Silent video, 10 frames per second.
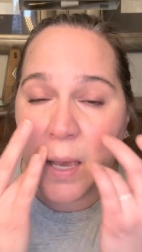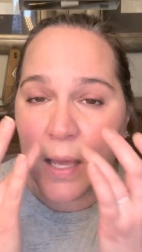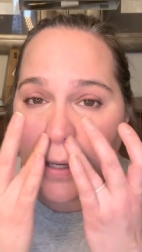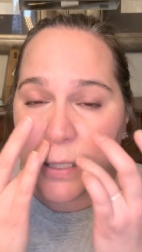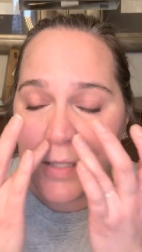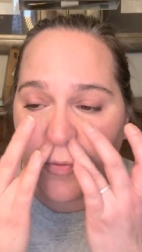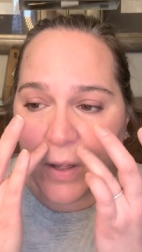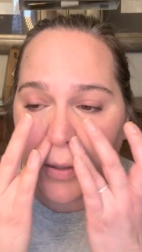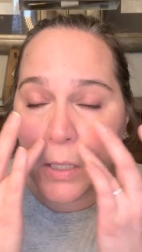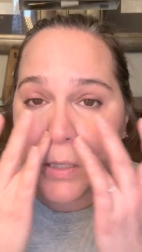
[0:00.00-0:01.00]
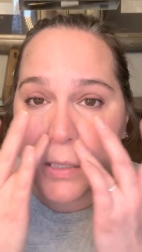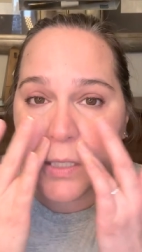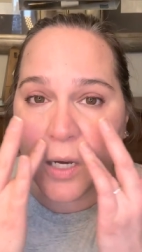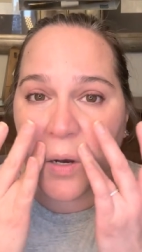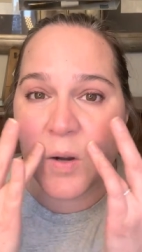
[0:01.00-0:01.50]
And it has felt
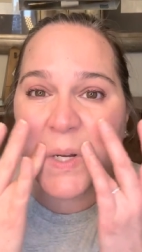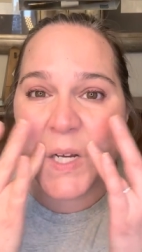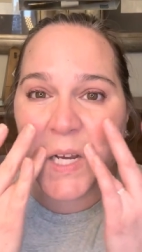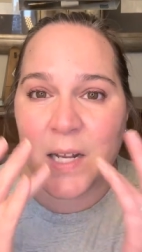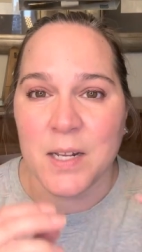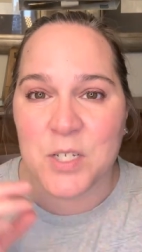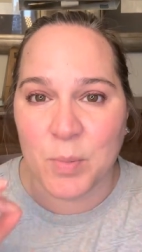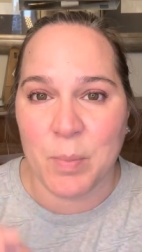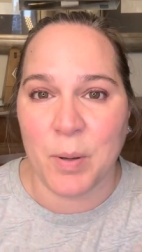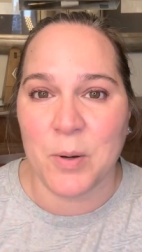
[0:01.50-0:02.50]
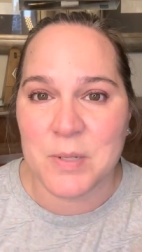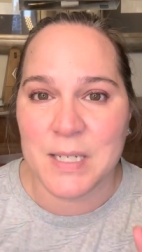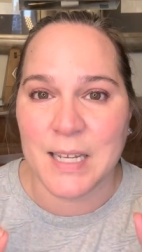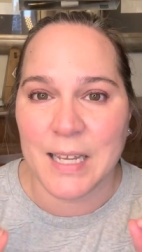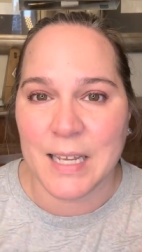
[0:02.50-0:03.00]
so good to be
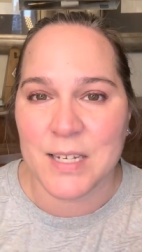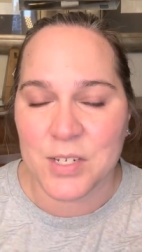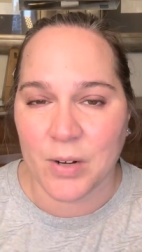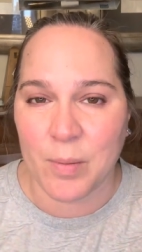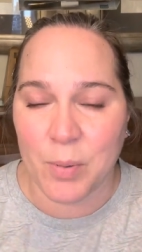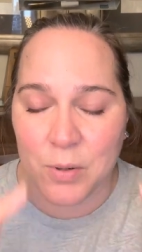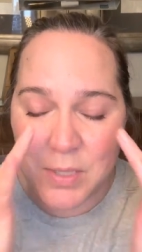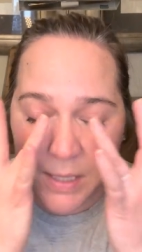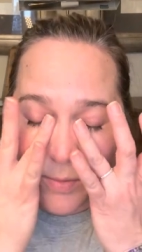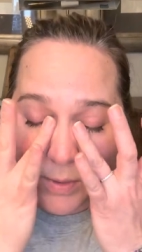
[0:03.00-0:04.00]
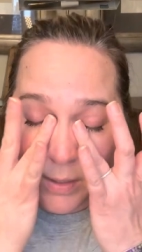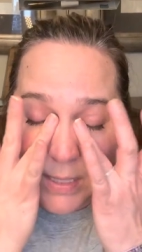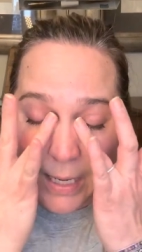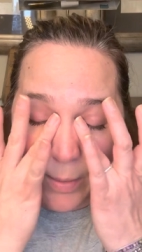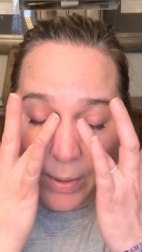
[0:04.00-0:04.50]
posting Instagram posts in real
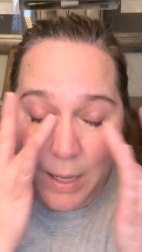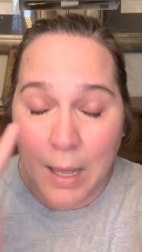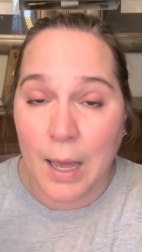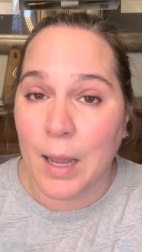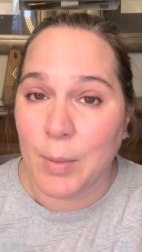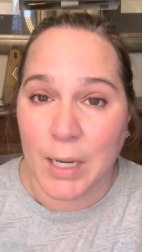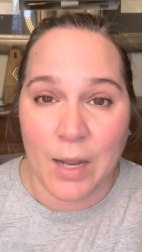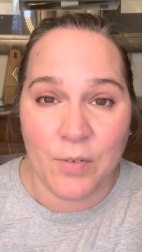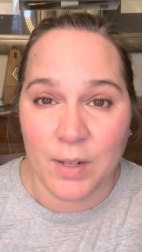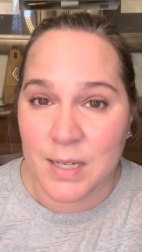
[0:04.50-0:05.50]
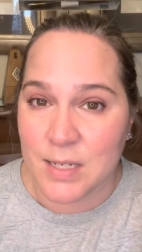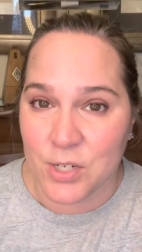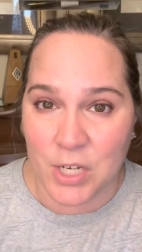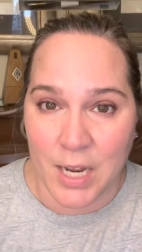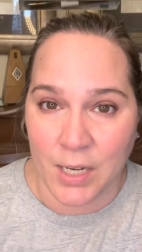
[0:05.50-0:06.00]
time. I mean, I felt like
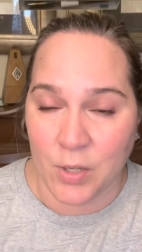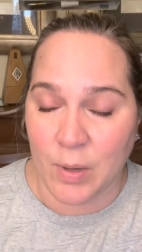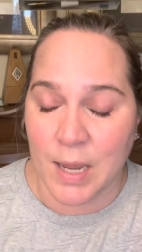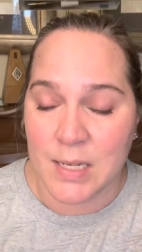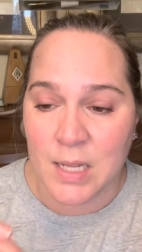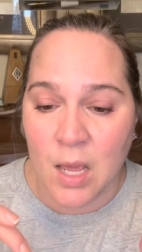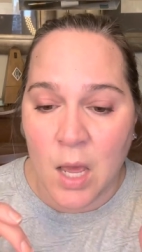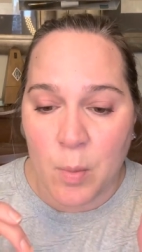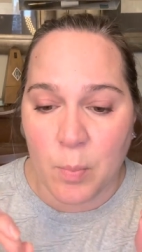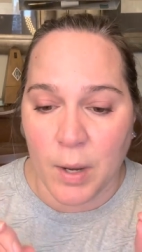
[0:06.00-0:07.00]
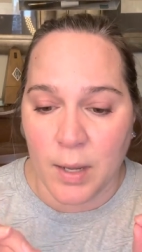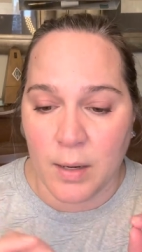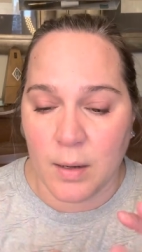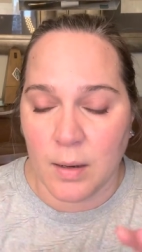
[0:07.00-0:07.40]
such a hack, you guys, but